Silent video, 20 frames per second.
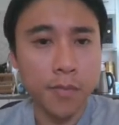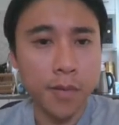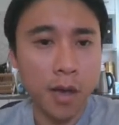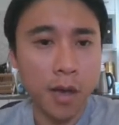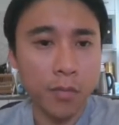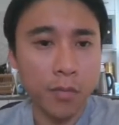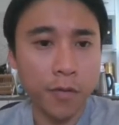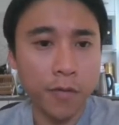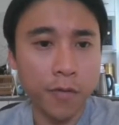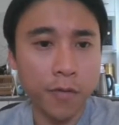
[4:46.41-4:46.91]
and
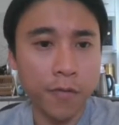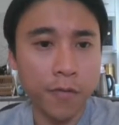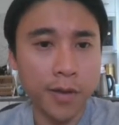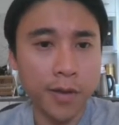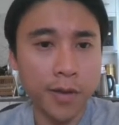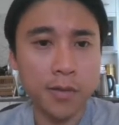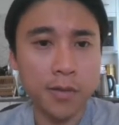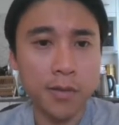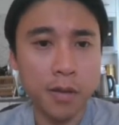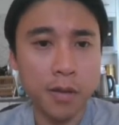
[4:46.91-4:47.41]
we face
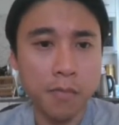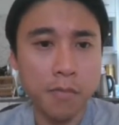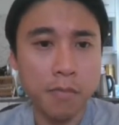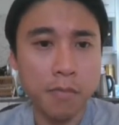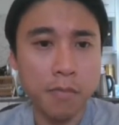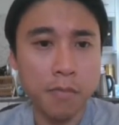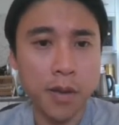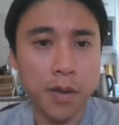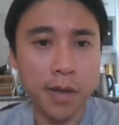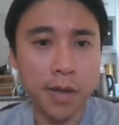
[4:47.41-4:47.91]
a
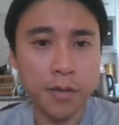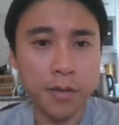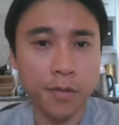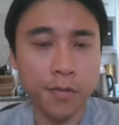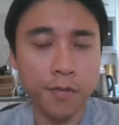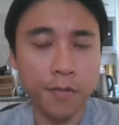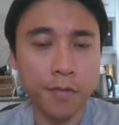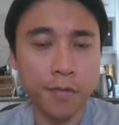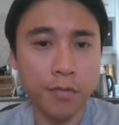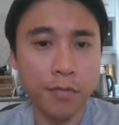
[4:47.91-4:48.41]
massive
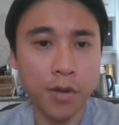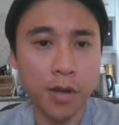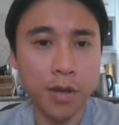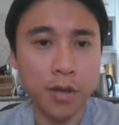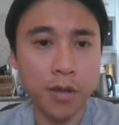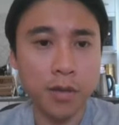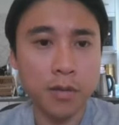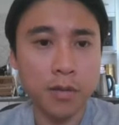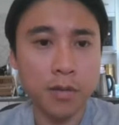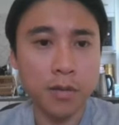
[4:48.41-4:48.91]

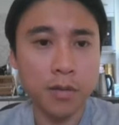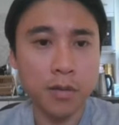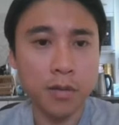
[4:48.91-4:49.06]
raise.